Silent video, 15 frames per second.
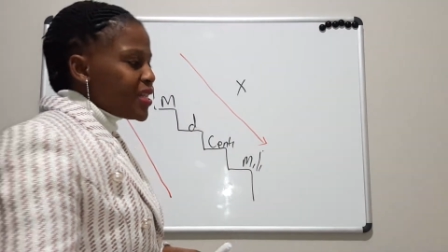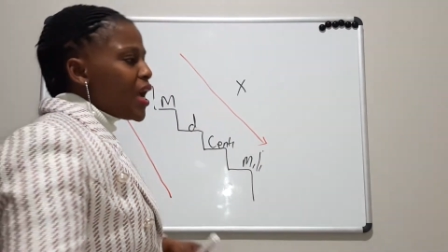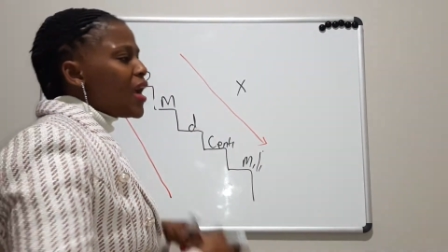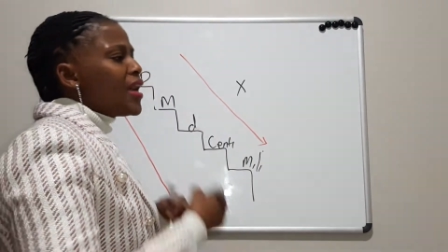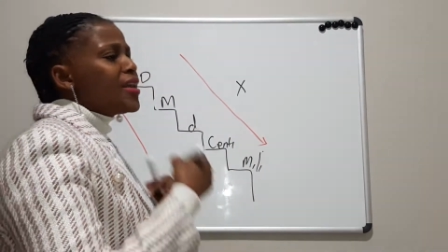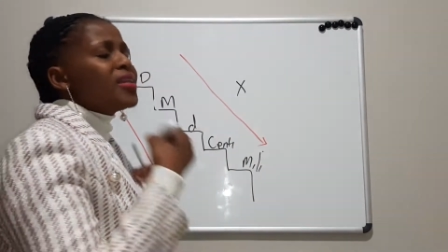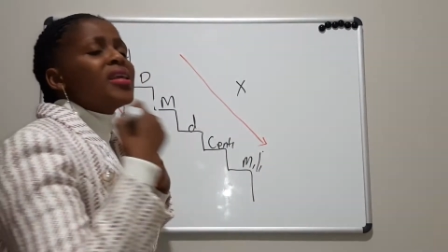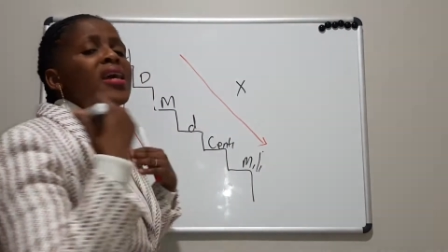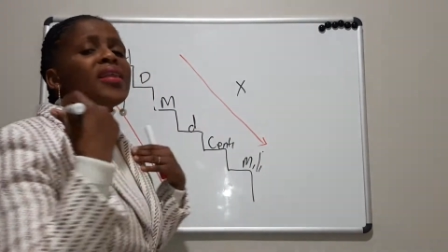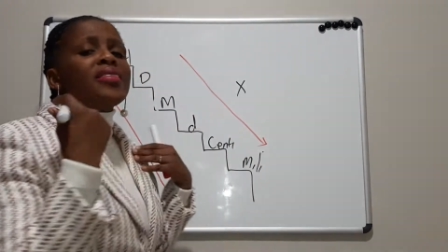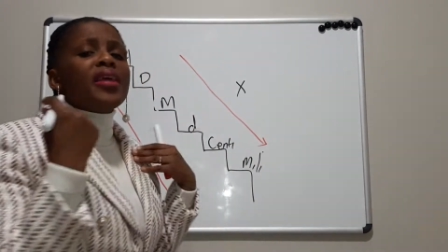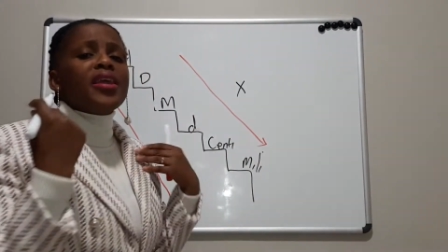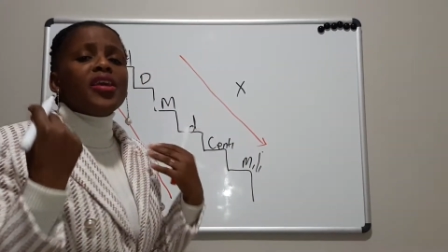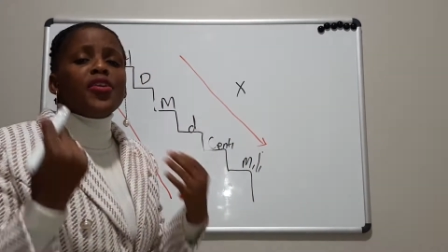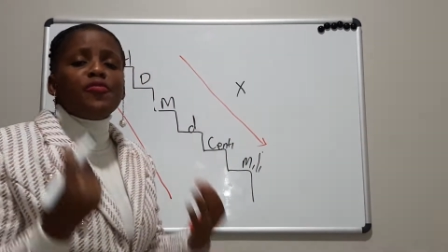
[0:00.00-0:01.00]
And
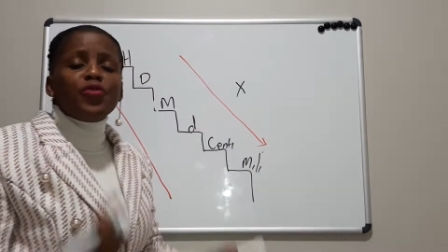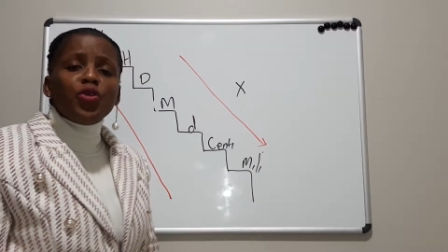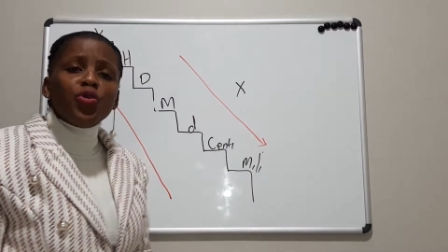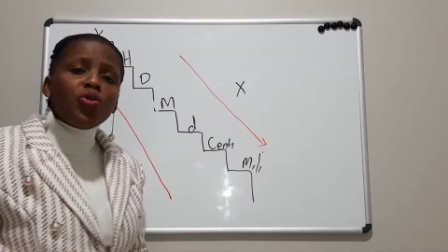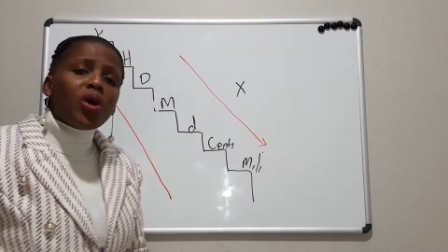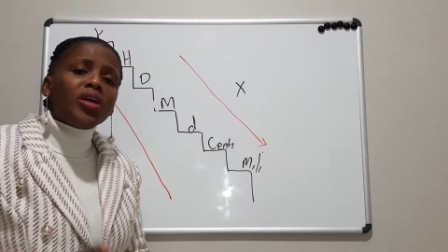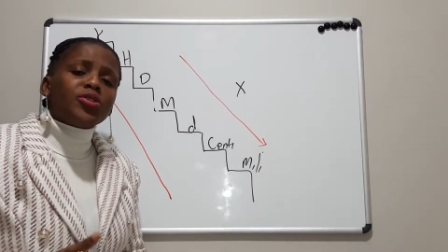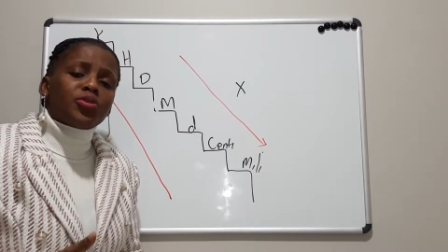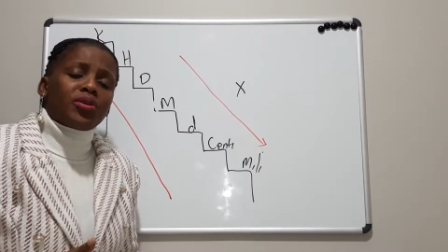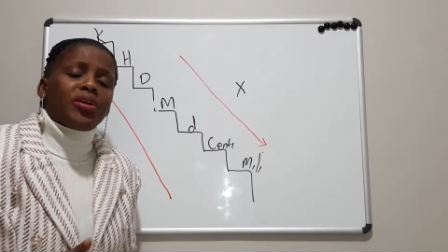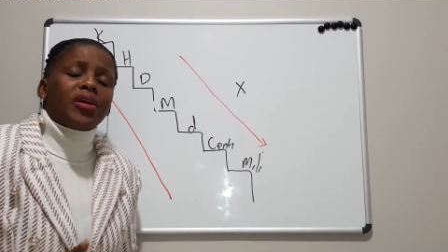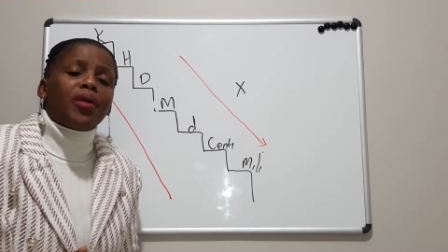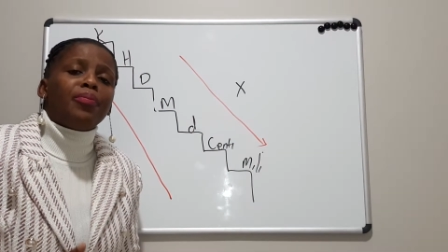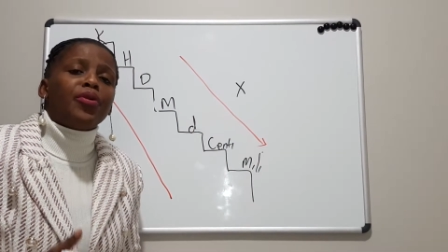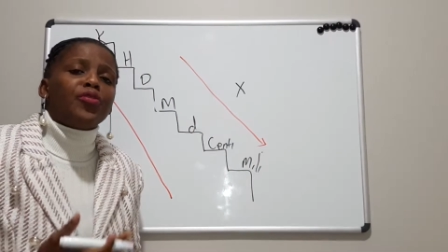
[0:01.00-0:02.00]
then if you are talking
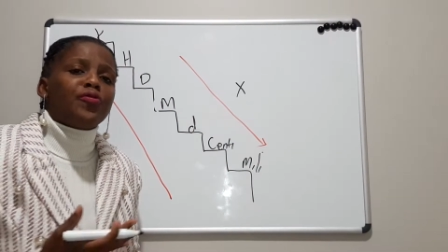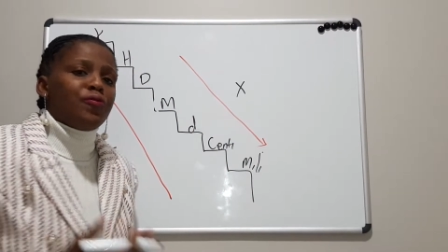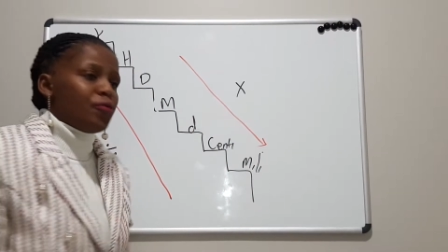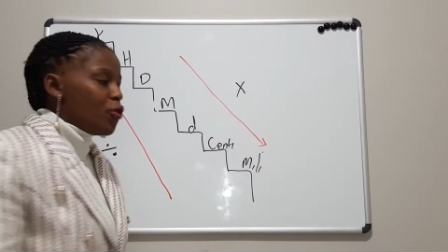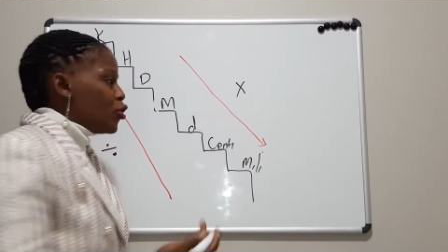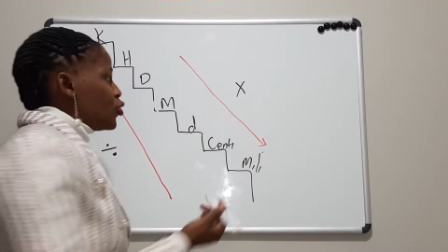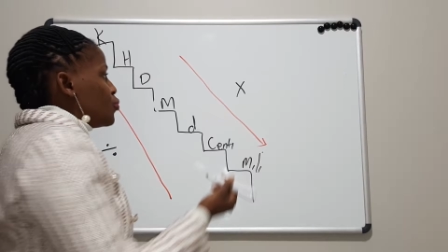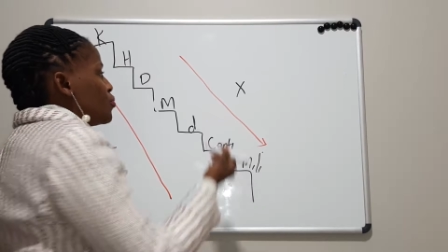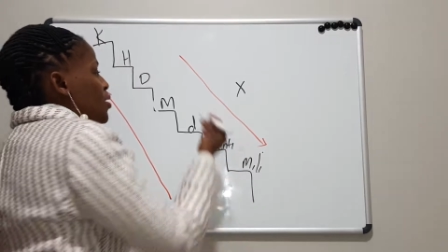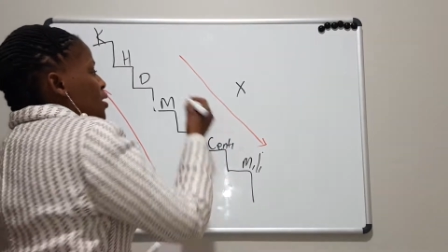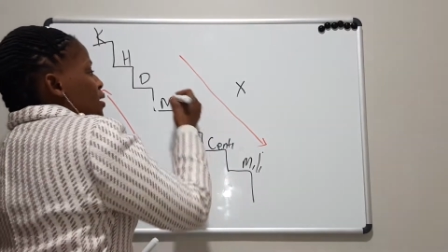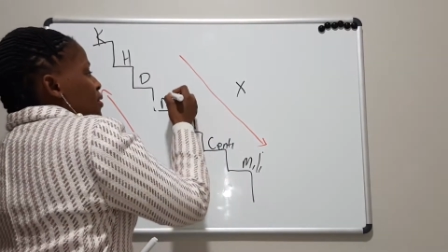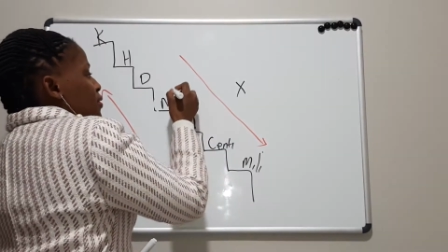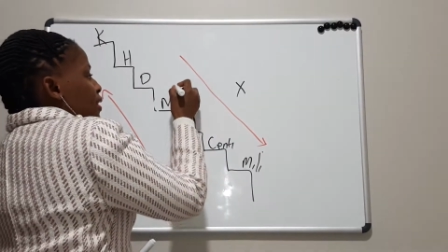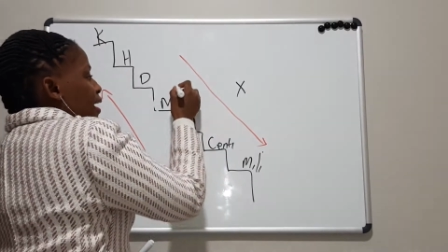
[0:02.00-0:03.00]
about volume,
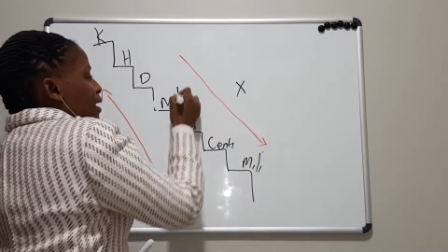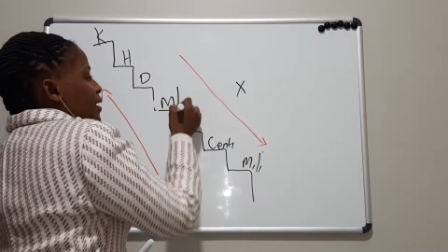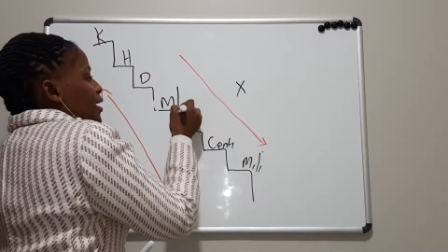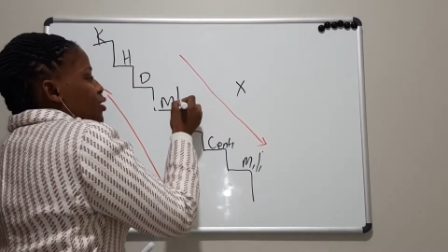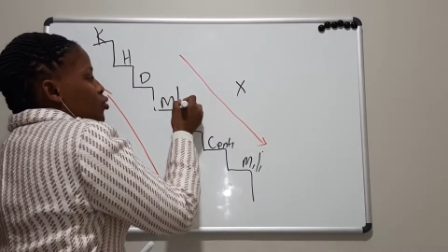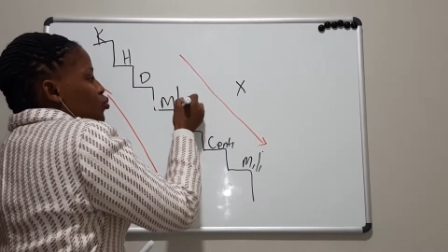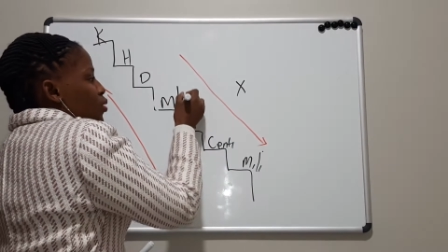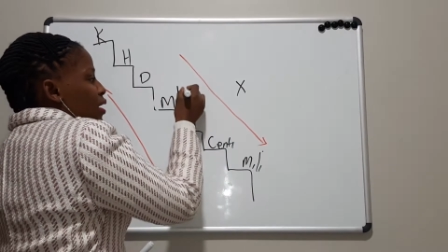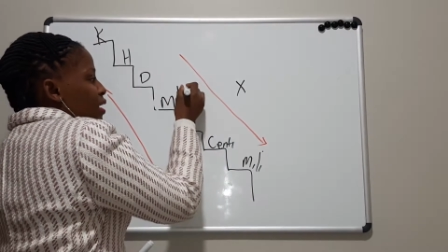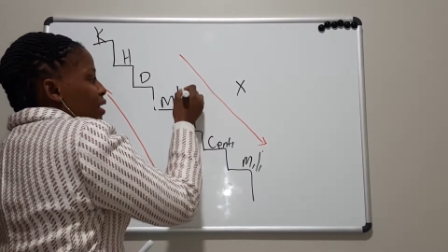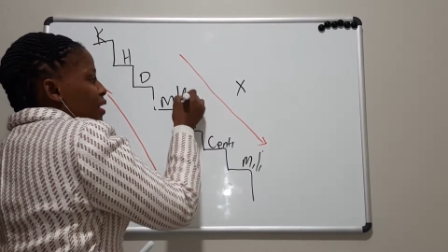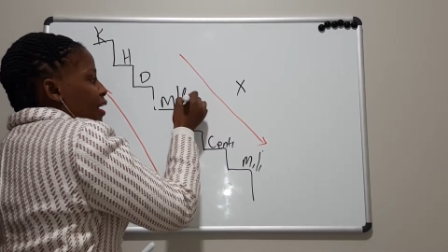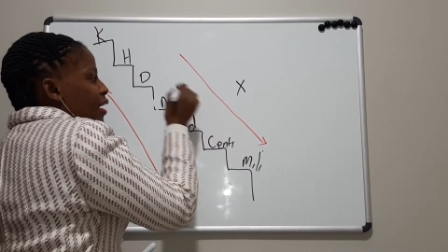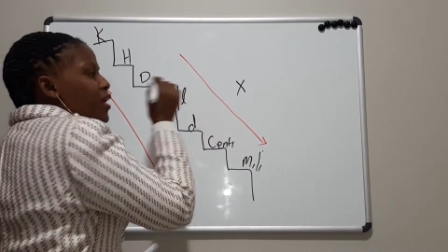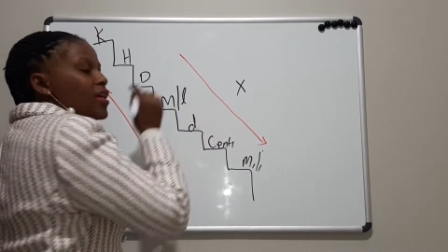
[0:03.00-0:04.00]
then that's when
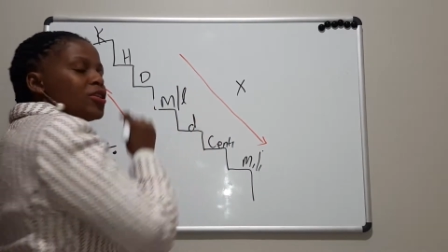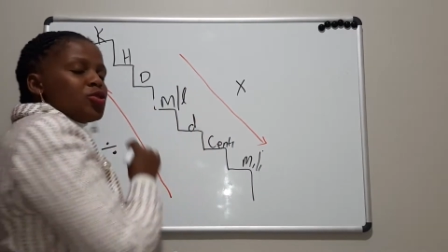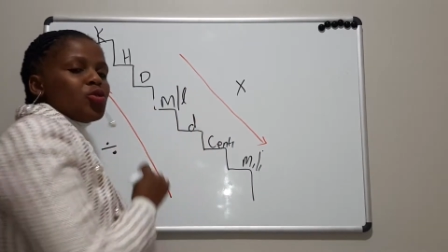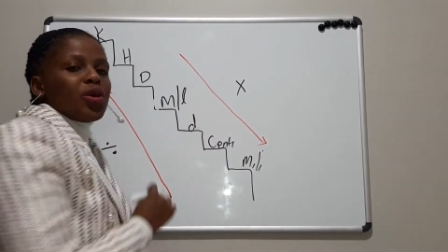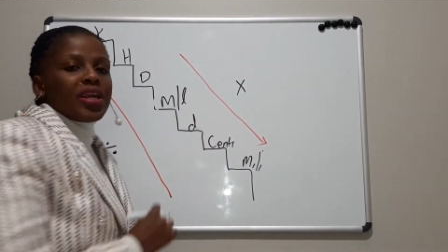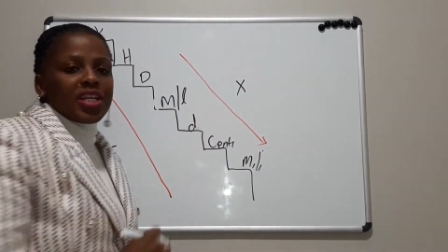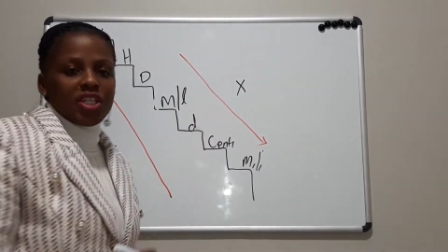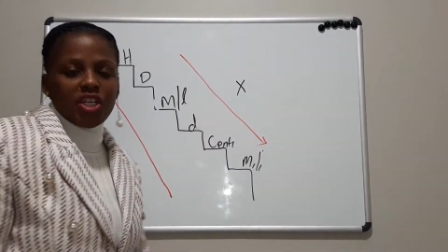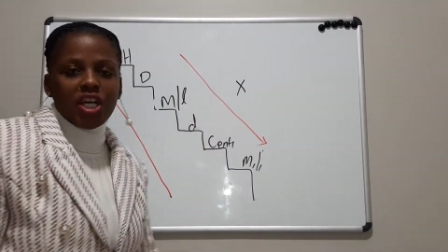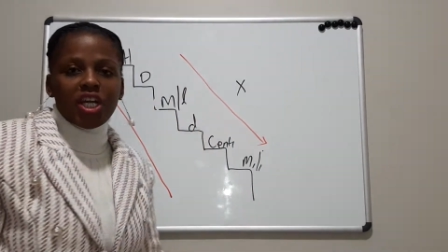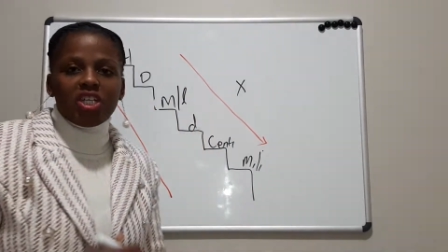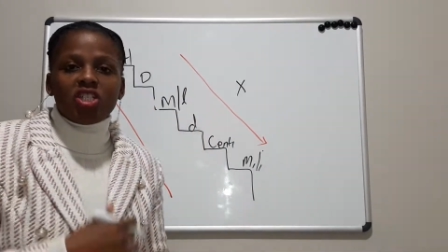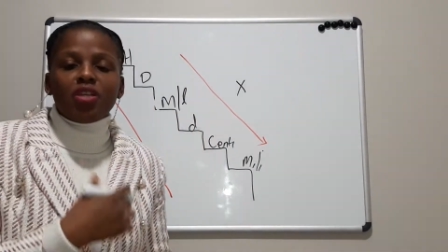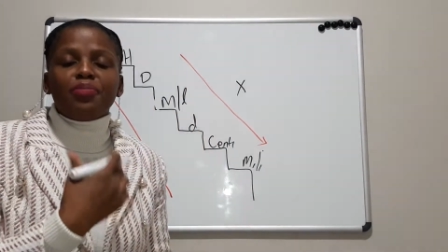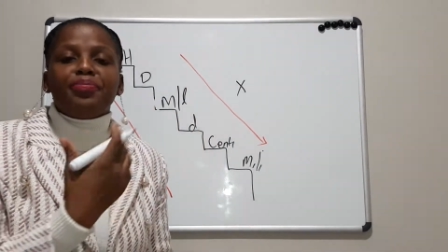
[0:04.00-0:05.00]
here it's going to change
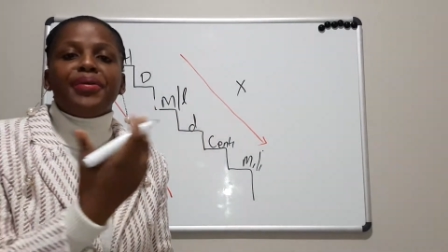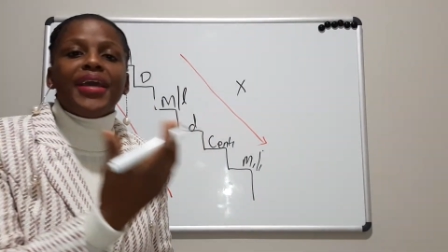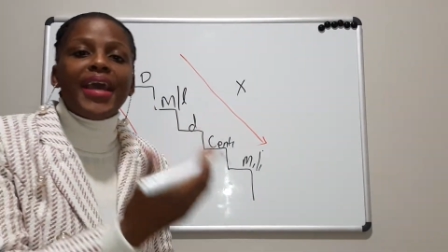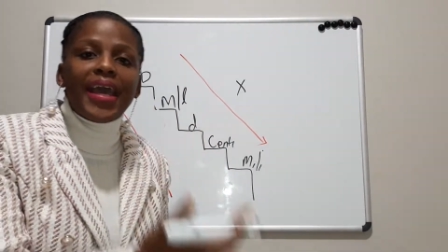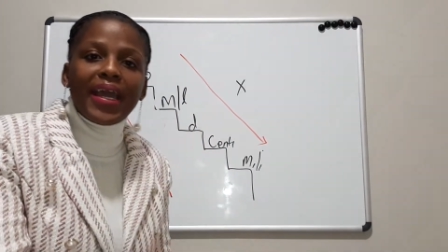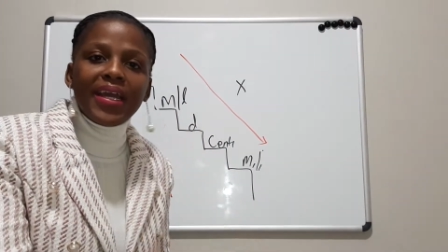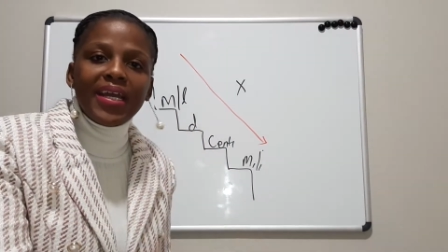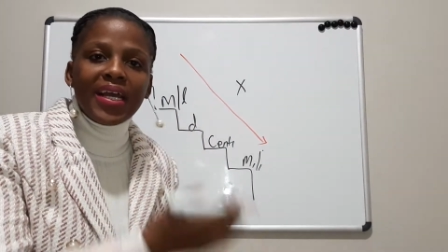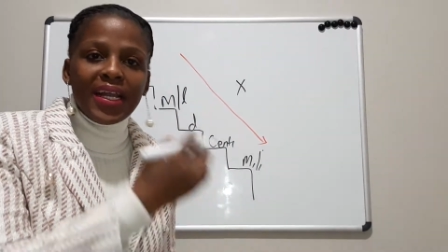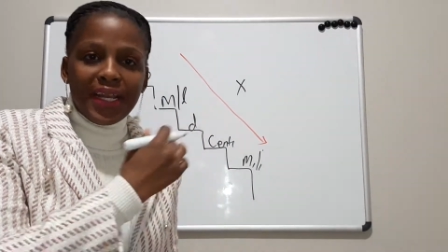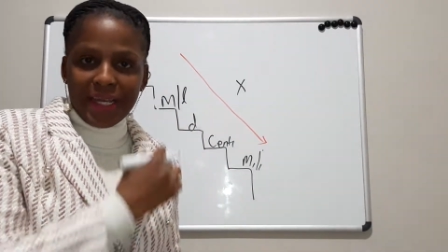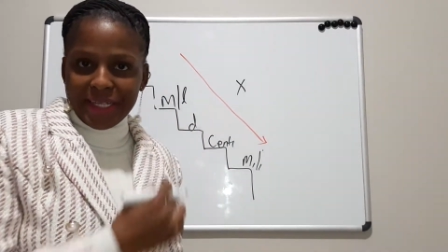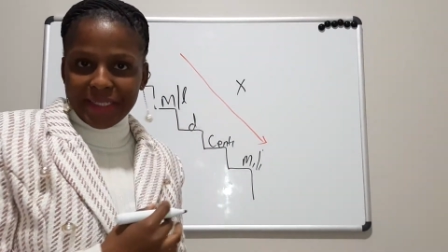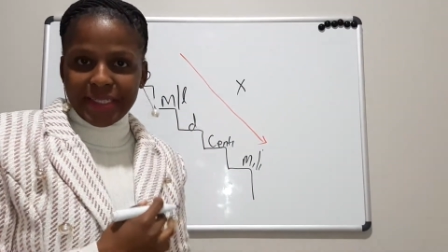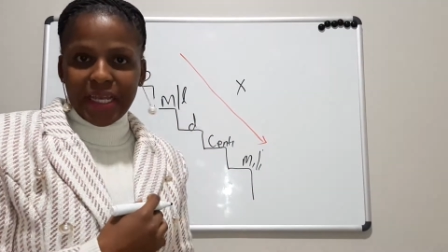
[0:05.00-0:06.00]
and be a
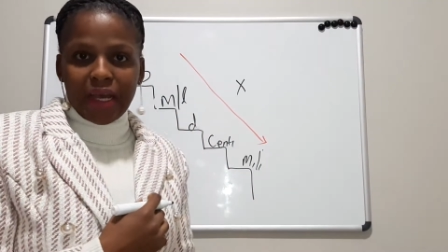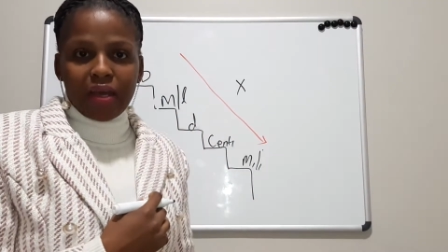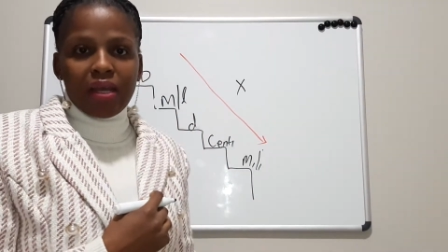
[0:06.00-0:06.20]
liter.